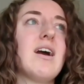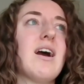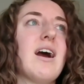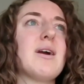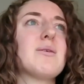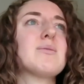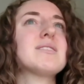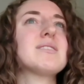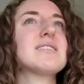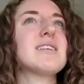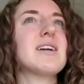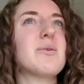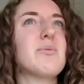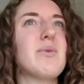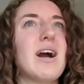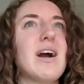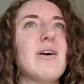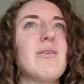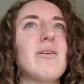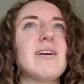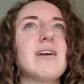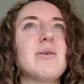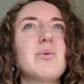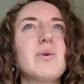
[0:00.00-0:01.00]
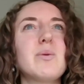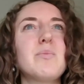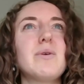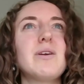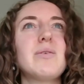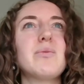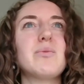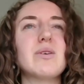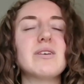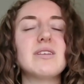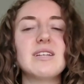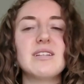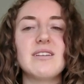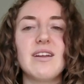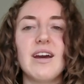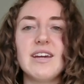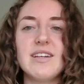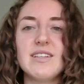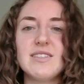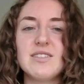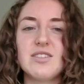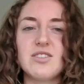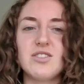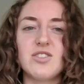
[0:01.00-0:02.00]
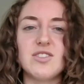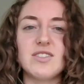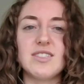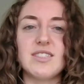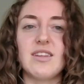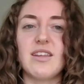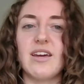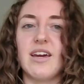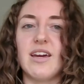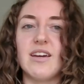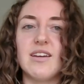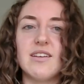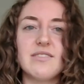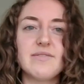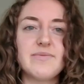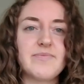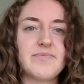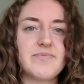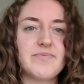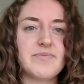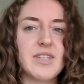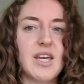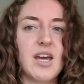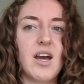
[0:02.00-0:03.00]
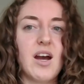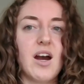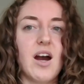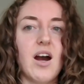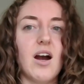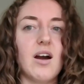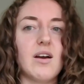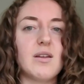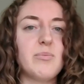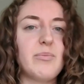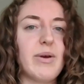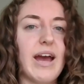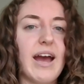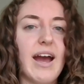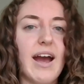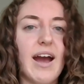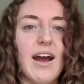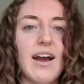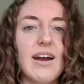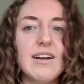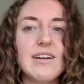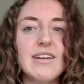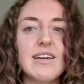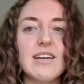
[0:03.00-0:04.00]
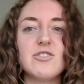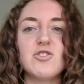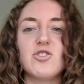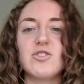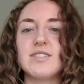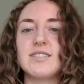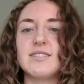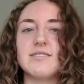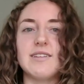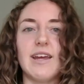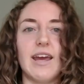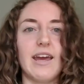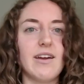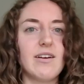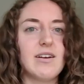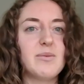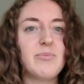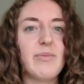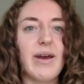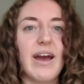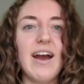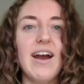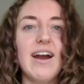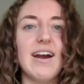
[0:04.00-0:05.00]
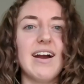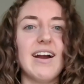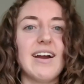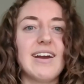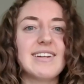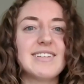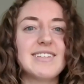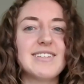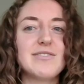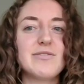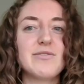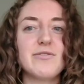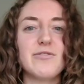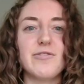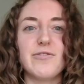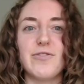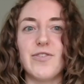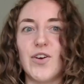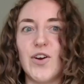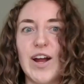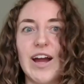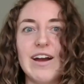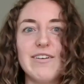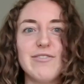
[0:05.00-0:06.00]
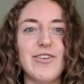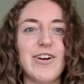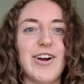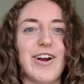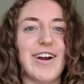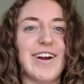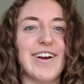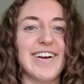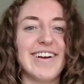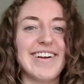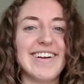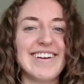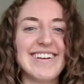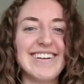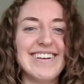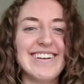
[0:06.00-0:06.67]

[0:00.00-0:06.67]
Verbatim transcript: I was like, wow, it would be really nice to just like unpack and just stay unpacked forever.